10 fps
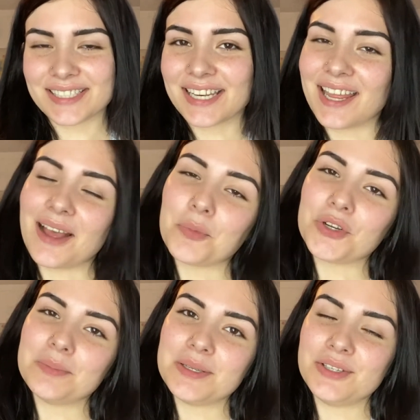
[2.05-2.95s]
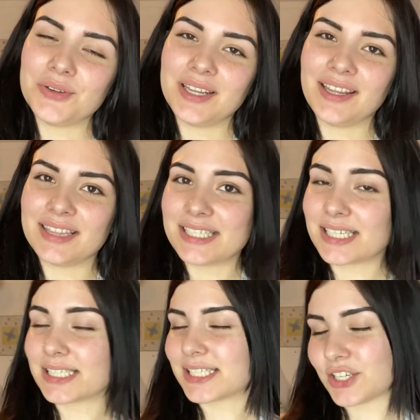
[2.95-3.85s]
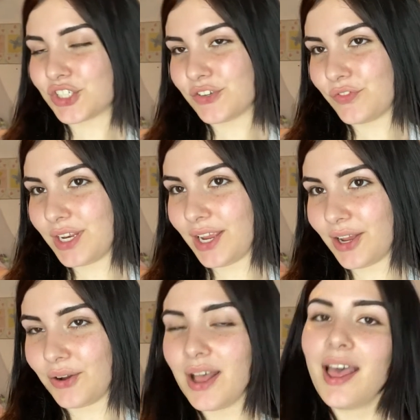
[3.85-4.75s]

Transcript: Today I'm going to be doing this extension video.